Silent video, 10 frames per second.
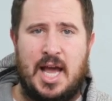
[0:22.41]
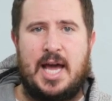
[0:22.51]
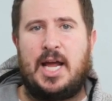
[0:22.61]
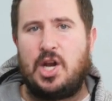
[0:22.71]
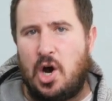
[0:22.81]

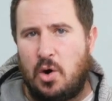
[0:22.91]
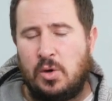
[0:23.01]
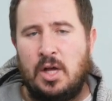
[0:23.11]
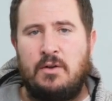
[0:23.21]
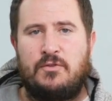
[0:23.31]
And I
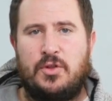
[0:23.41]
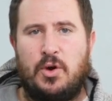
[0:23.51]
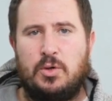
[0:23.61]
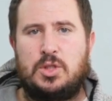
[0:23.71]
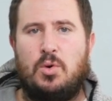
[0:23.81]
know for
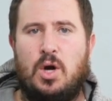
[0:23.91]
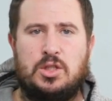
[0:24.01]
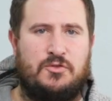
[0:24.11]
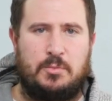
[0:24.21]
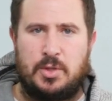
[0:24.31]
those who are
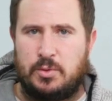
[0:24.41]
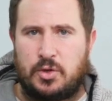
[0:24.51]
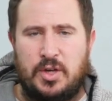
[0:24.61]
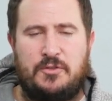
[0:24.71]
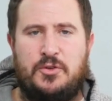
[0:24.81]
also familiar with
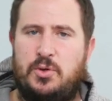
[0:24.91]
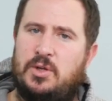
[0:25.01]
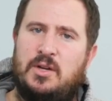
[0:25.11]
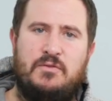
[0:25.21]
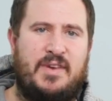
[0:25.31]
Greek
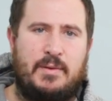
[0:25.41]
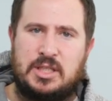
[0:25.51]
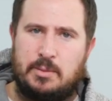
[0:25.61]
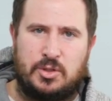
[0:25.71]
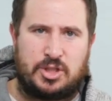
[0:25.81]
food, very
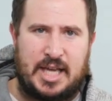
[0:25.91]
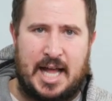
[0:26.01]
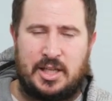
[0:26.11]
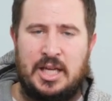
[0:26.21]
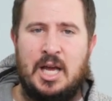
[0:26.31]
similar
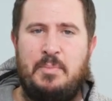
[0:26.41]
salad.